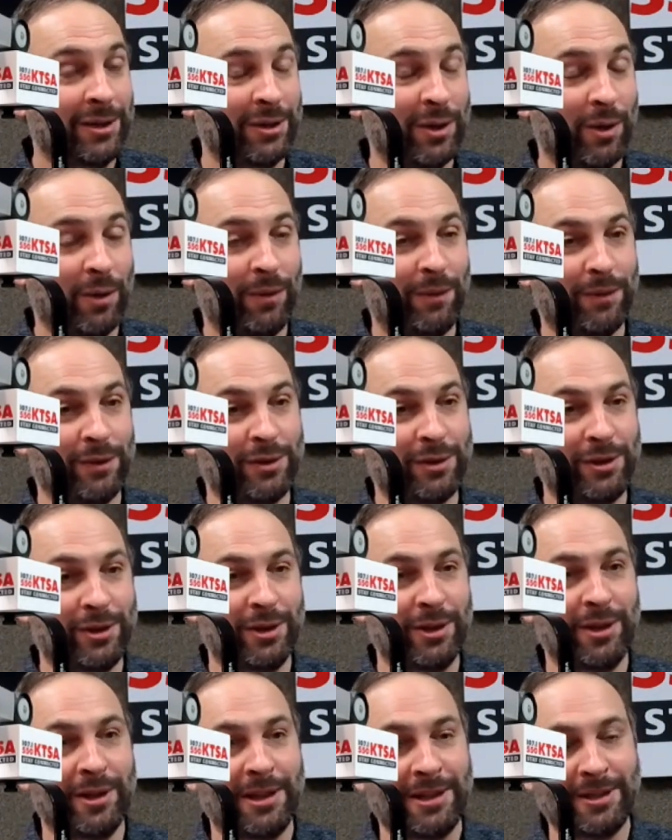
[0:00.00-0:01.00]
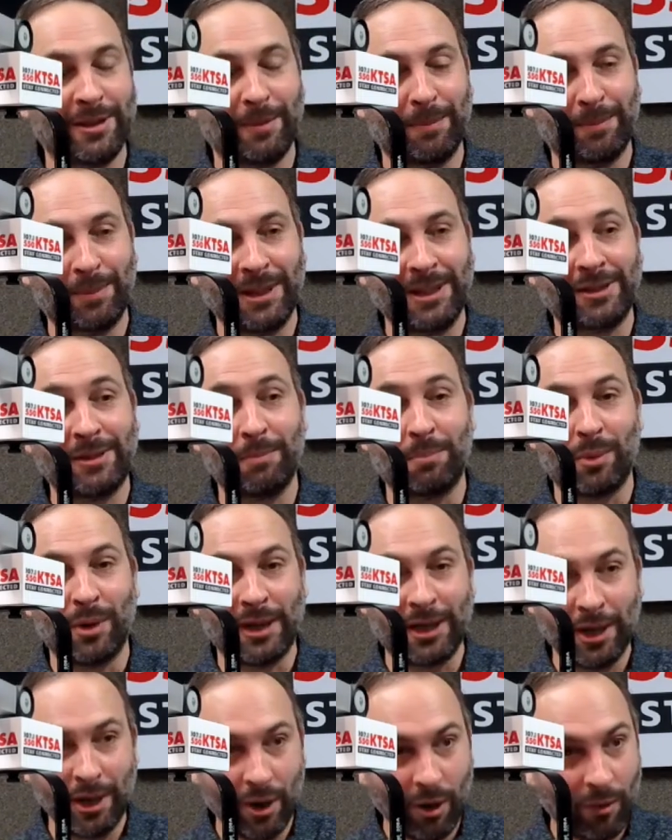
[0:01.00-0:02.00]
So for sure, it's a place to
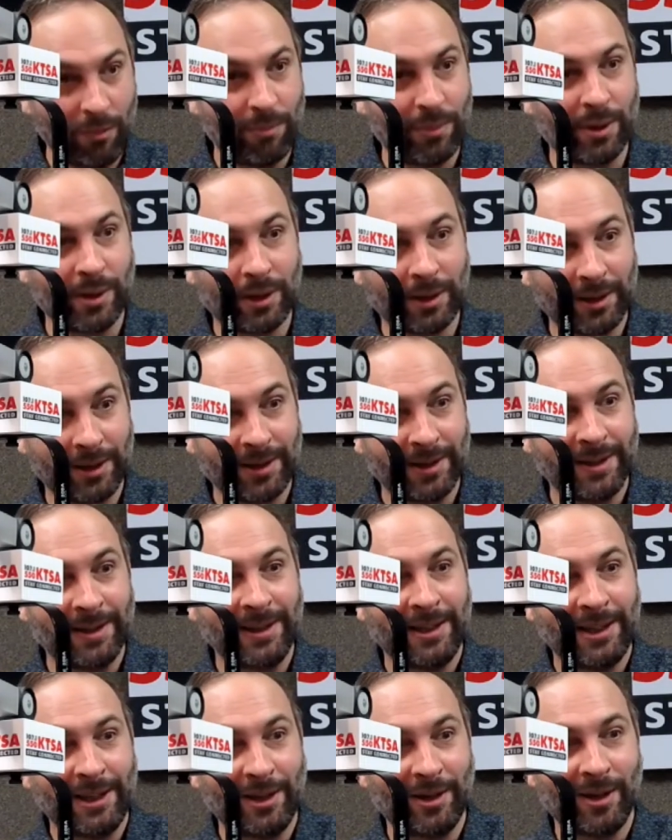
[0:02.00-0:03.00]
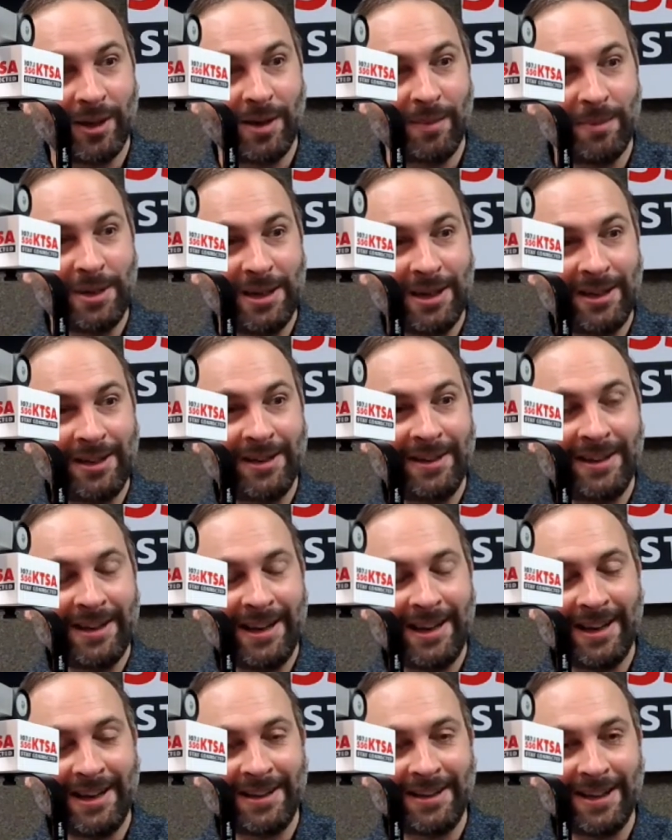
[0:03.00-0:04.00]
bring a notebook, you know what I mean?
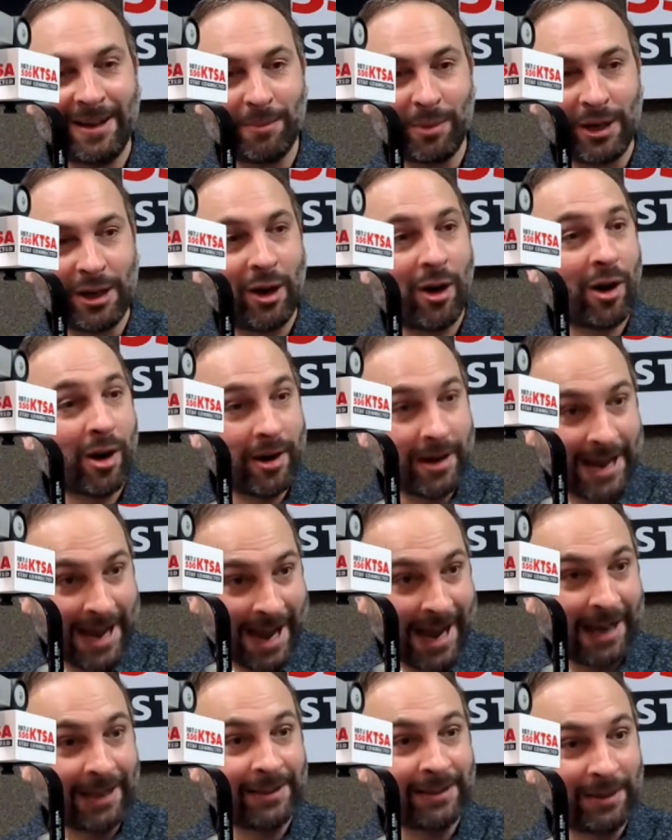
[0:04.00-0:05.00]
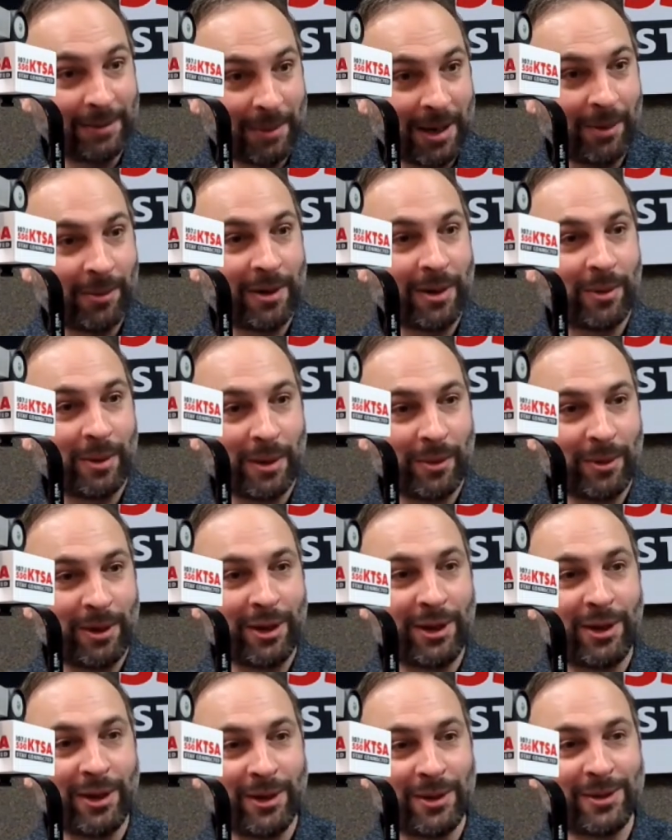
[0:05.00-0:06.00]
And bring a hard hat. You might want to wear one of
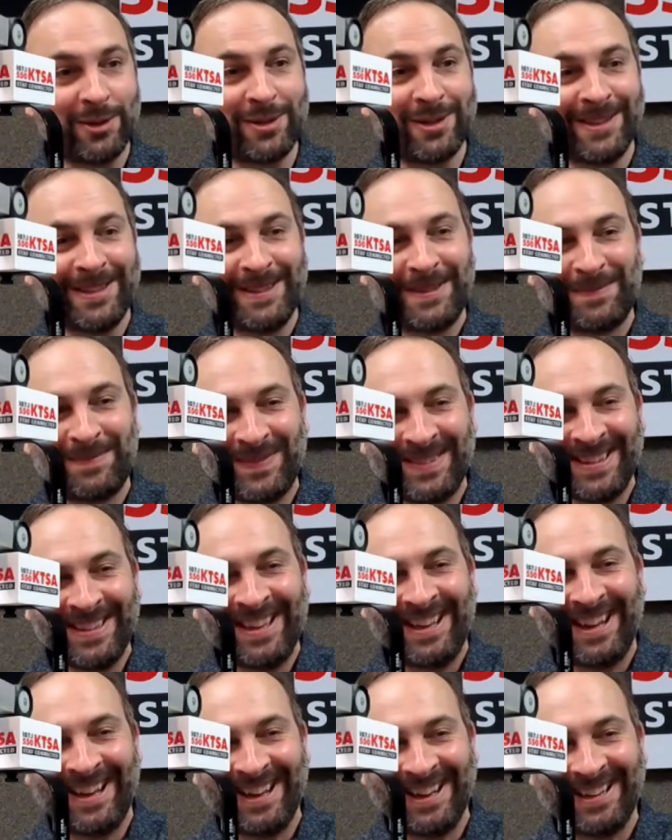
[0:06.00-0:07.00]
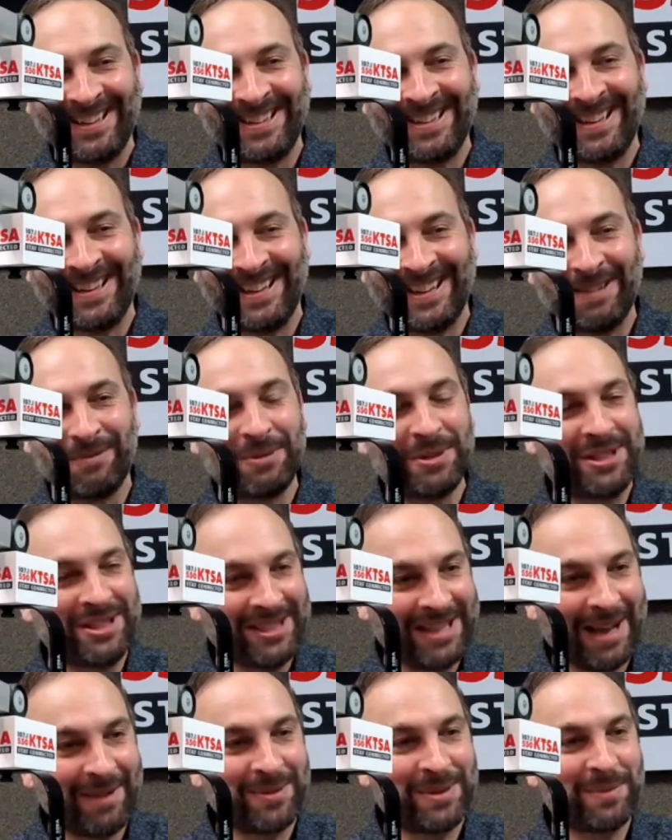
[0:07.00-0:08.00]
those. And we'll just
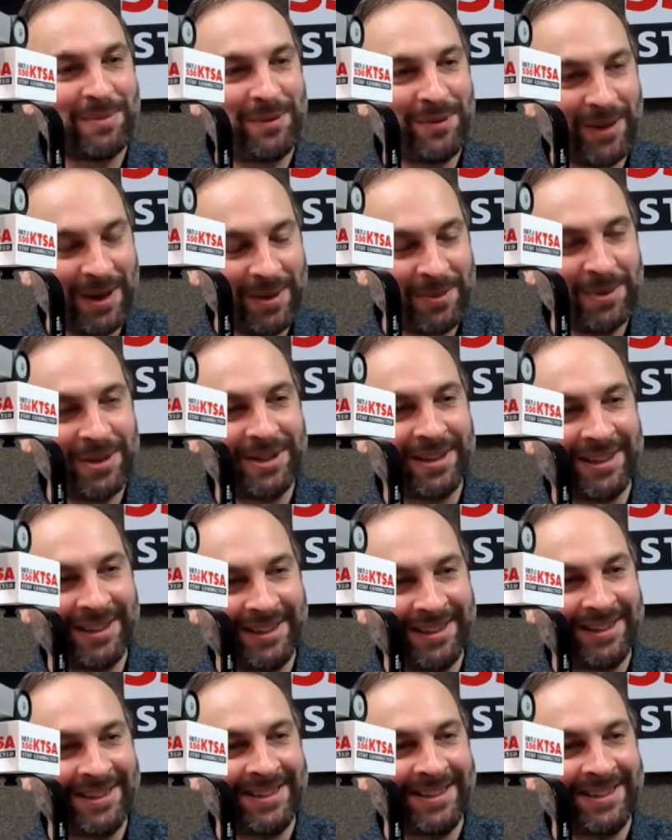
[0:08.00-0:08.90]
have some fun with it.